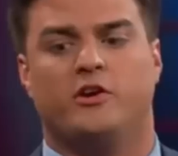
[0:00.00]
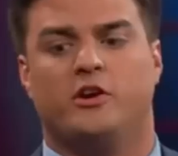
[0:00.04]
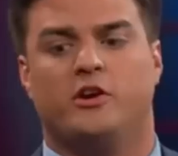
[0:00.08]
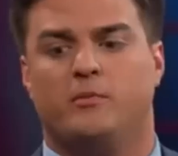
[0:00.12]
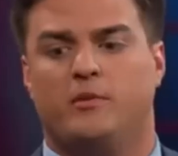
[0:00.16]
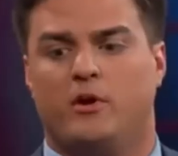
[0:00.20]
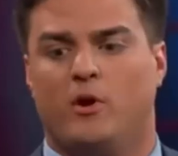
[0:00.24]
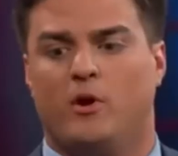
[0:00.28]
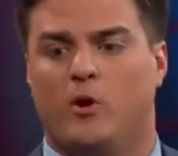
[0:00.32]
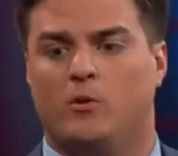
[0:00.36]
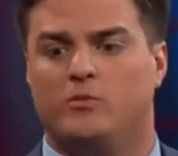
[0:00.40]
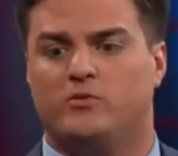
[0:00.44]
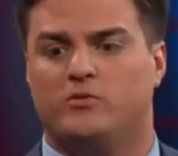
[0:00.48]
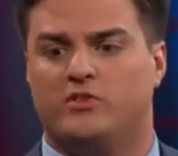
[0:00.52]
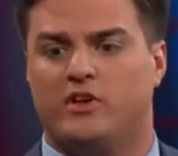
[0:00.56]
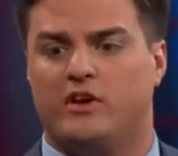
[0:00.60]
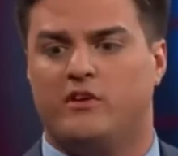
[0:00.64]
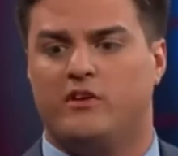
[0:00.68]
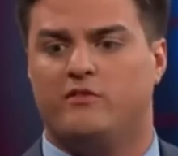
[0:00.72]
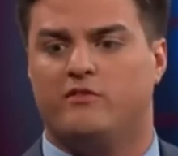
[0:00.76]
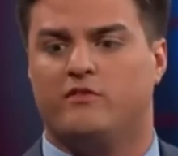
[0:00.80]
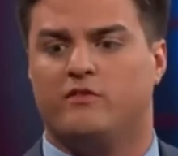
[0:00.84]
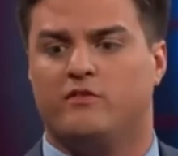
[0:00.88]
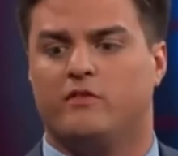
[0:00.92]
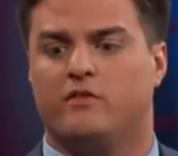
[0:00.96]
to be home
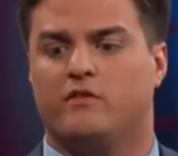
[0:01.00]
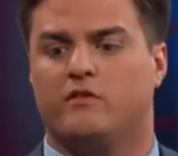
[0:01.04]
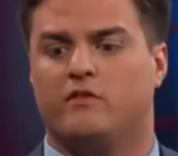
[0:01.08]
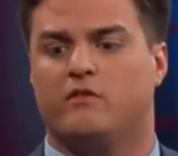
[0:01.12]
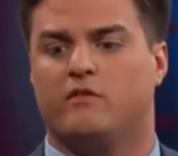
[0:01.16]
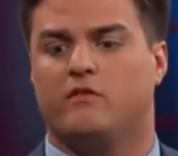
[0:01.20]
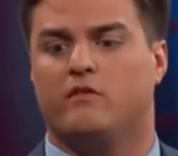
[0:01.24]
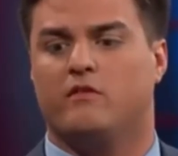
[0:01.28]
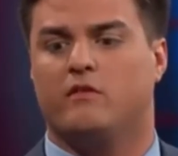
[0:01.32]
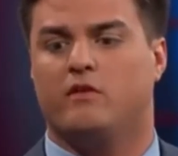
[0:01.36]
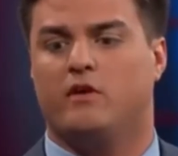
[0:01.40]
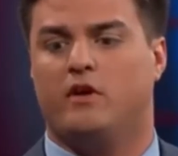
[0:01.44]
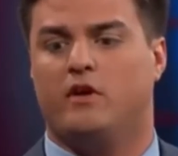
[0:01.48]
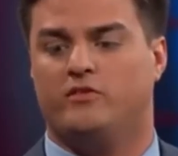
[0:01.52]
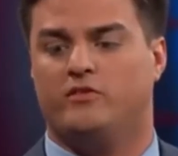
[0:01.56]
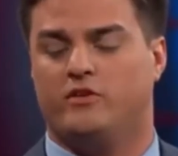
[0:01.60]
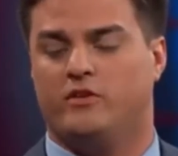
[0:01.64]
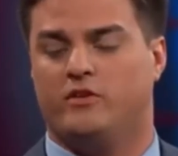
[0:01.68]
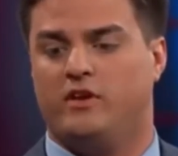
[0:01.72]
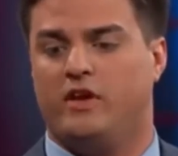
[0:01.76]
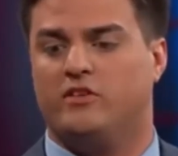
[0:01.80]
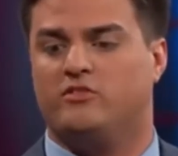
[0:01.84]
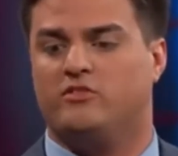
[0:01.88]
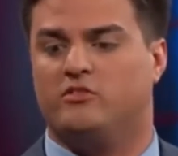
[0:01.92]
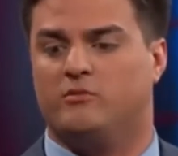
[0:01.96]
safe?" I said,
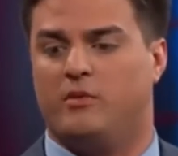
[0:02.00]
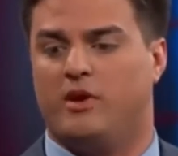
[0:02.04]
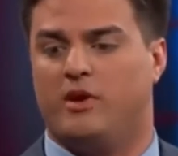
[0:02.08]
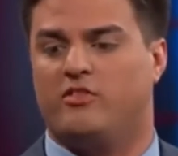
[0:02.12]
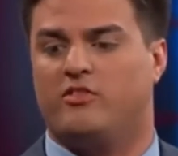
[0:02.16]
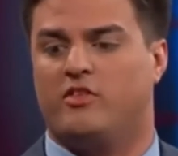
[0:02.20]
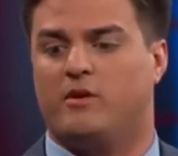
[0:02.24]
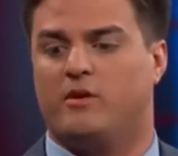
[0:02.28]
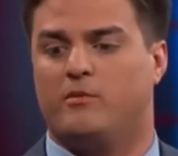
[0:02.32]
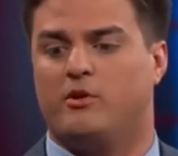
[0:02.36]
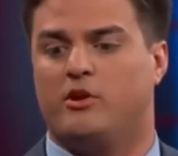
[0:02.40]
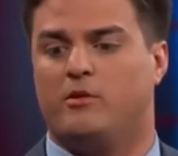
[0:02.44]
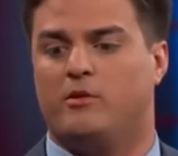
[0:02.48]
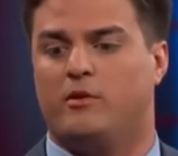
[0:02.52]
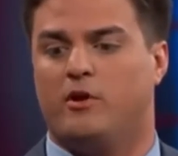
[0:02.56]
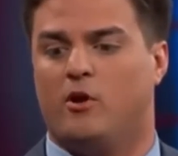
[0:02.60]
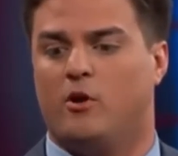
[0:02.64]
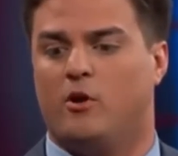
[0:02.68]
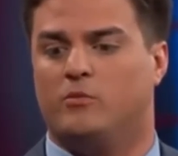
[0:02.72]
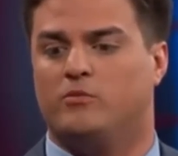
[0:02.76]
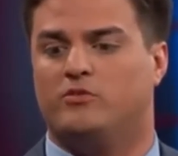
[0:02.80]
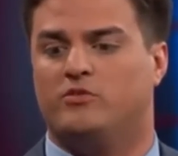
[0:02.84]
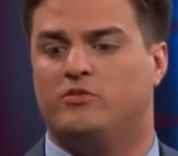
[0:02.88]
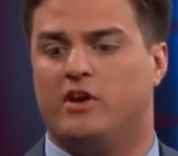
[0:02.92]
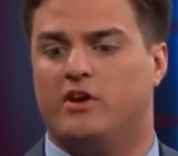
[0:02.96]
"Yes, Samantha, I'm going to be
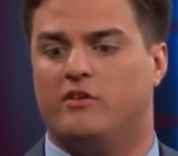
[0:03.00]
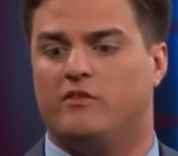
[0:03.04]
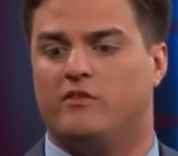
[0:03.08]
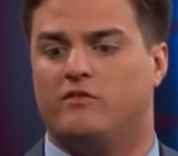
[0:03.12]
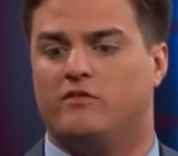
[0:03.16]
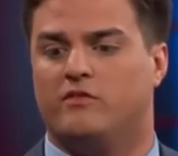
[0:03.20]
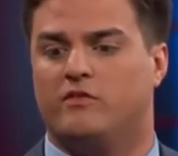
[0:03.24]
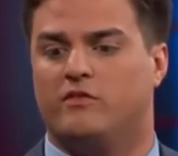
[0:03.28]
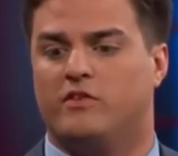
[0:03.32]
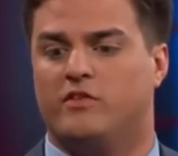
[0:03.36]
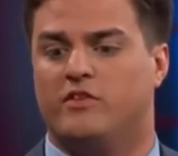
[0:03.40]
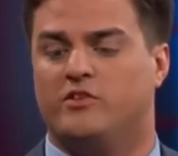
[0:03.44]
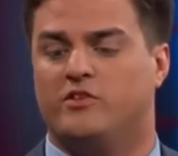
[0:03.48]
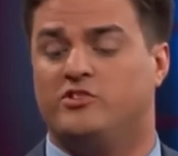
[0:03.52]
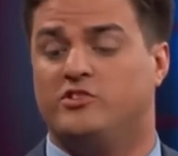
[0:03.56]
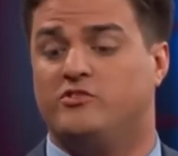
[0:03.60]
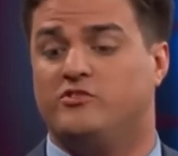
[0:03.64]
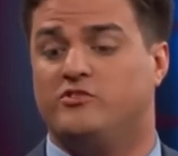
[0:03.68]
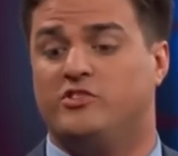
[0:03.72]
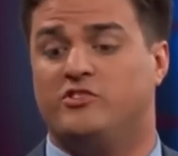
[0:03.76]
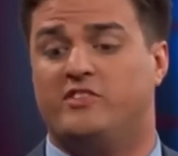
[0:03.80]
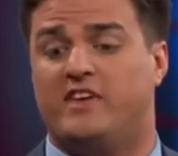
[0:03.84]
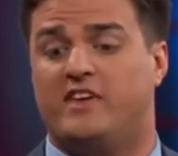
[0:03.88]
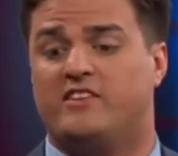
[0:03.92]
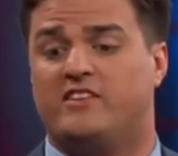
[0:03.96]
home safe." And she
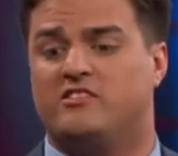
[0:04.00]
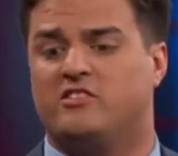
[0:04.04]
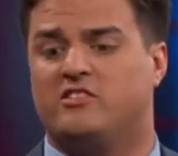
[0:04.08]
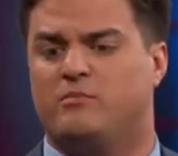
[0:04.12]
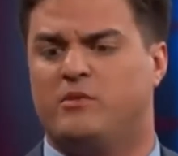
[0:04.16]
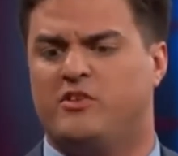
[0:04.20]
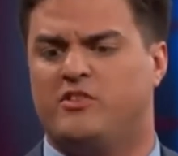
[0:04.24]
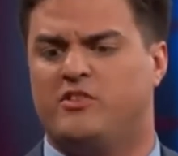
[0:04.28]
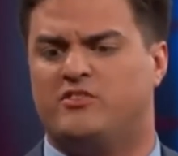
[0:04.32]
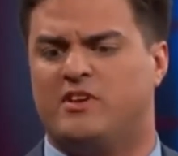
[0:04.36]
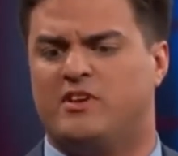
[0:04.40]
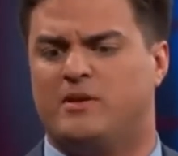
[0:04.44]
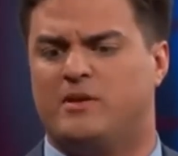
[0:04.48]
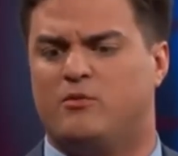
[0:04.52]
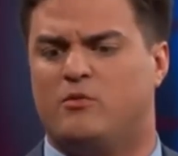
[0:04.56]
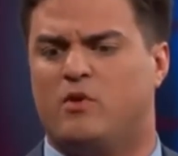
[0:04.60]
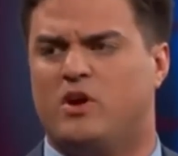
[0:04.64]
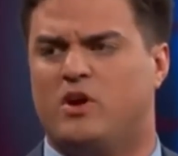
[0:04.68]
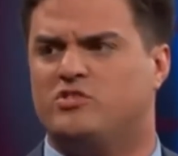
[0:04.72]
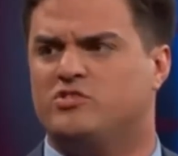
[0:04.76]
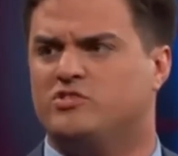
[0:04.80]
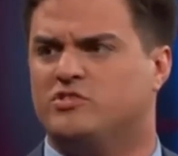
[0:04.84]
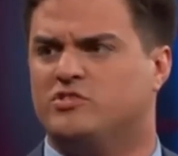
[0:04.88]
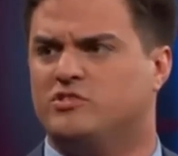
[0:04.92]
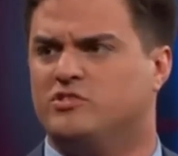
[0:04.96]
texted me the same
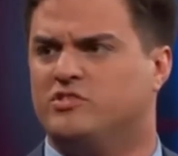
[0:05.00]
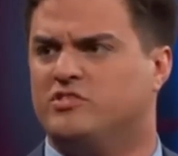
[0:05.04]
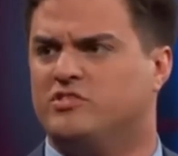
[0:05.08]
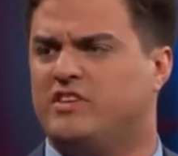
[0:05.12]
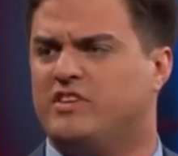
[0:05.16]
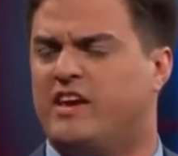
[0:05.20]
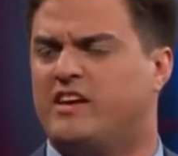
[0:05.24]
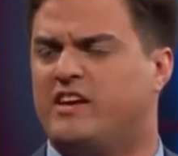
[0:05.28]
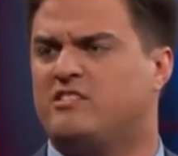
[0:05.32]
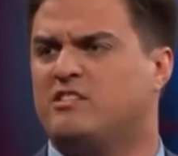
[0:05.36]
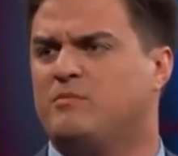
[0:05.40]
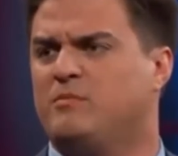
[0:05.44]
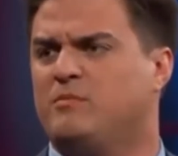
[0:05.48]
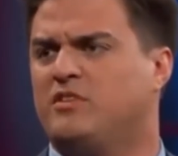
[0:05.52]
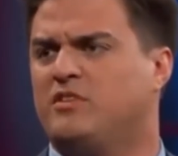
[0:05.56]
question. She texted me